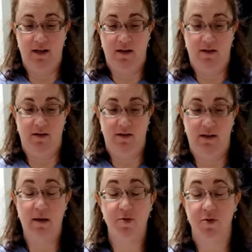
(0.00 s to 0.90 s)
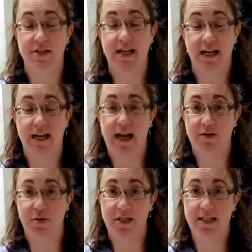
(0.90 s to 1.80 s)
in a laboratory setting
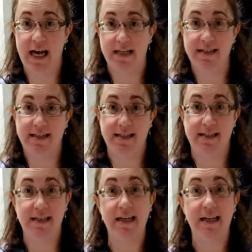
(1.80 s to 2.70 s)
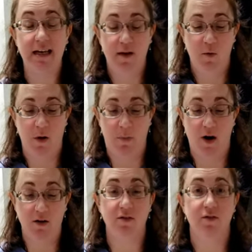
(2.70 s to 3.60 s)
actually test to see what
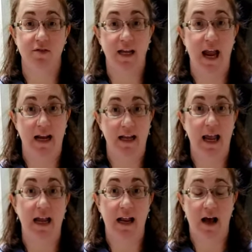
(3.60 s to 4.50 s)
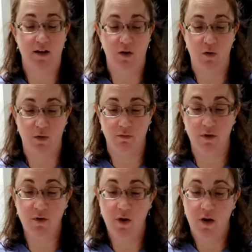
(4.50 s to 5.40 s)
particles can and cannot go
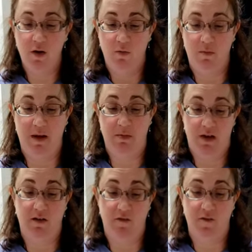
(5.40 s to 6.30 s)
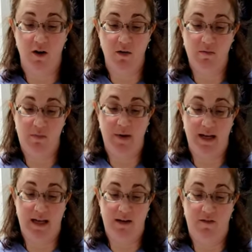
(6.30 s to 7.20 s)
through. We'd be able to confirm,
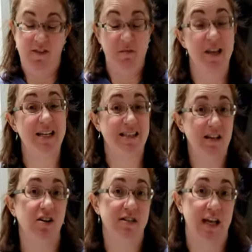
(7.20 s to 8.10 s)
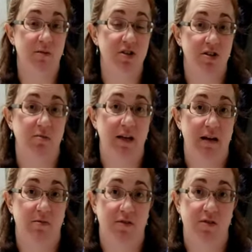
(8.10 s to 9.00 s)
but from this, it looks like we should
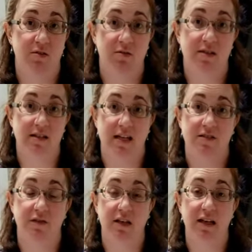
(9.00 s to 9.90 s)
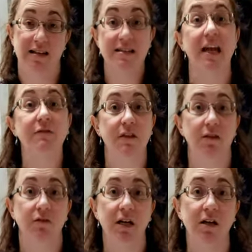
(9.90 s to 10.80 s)
be able to successfully and
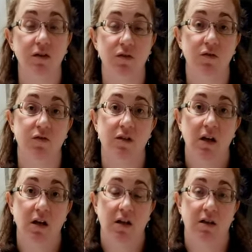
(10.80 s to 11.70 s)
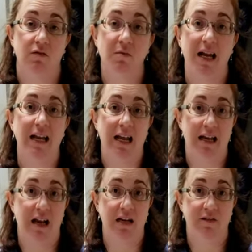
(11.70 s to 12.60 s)
safely reuse the remaining
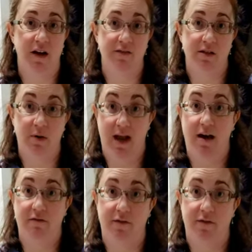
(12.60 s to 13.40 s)
N95s that we have.